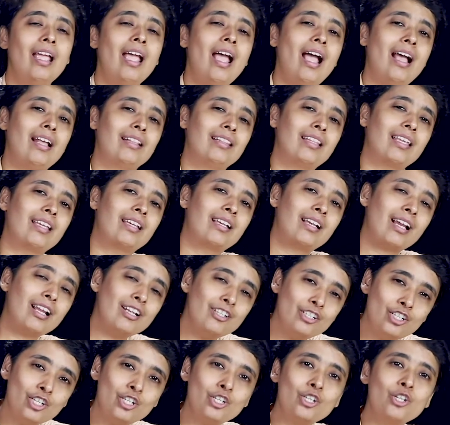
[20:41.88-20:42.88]
and they
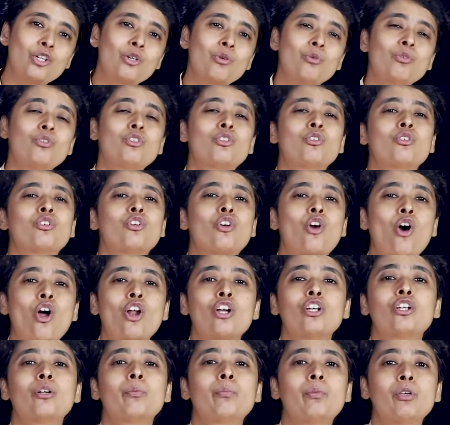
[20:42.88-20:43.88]
continue to
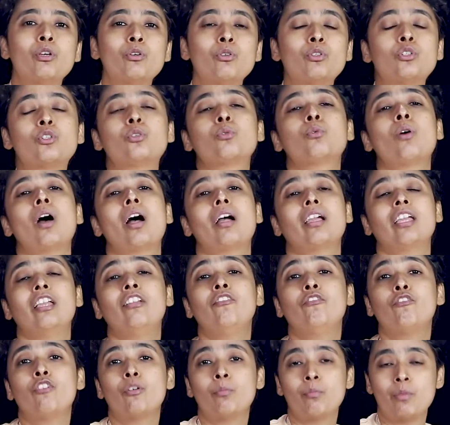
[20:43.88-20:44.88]
contribute to our
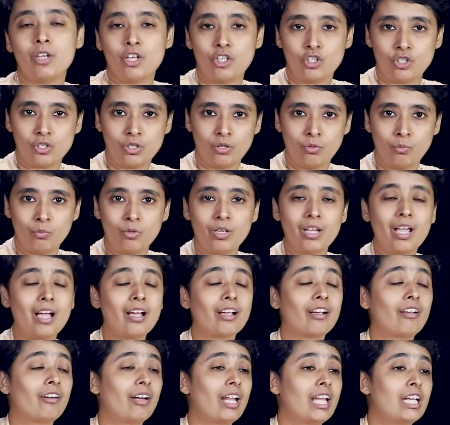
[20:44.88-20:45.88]
information. We are
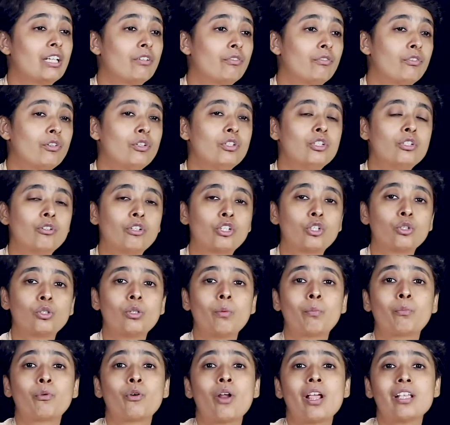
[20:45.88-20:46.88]
grateful to
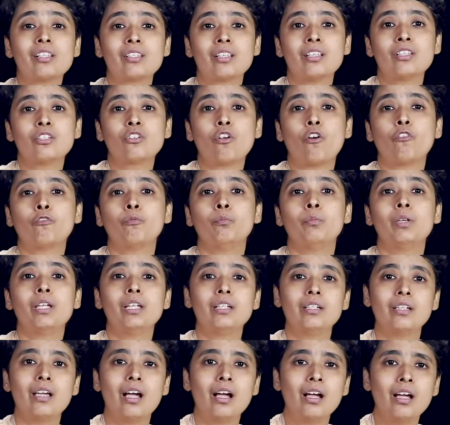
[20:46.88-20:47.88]
the presence of
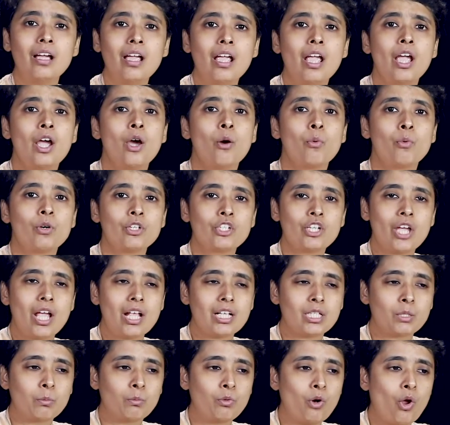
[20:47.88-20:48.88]
media, which
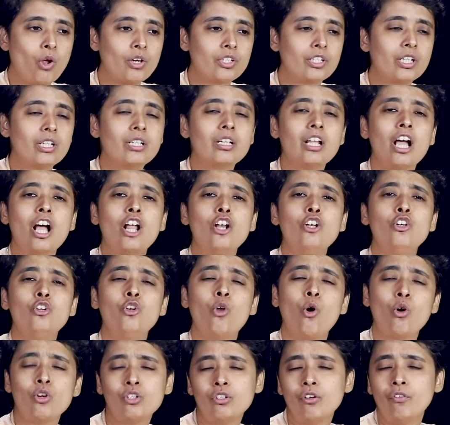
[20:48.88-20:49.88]
has brought in a
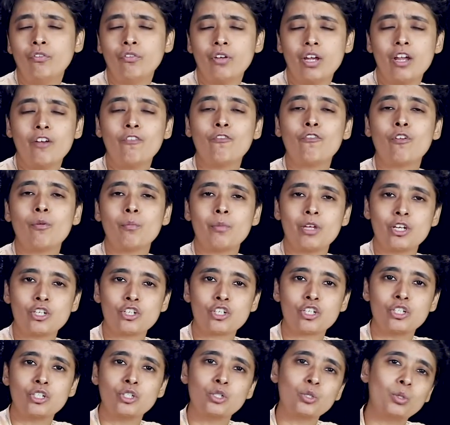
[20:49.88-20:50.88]
lot of
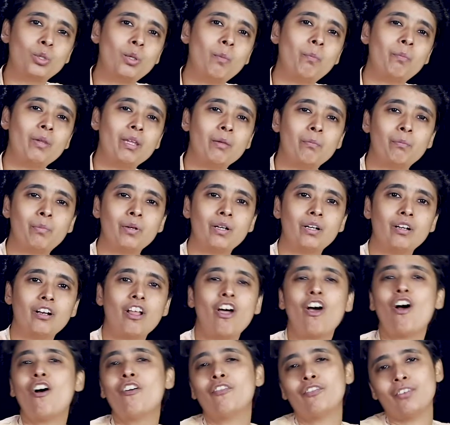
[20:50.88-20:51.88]
information to the people
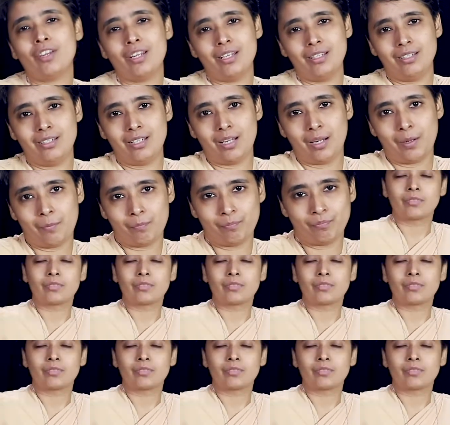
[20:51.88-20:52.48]
of India.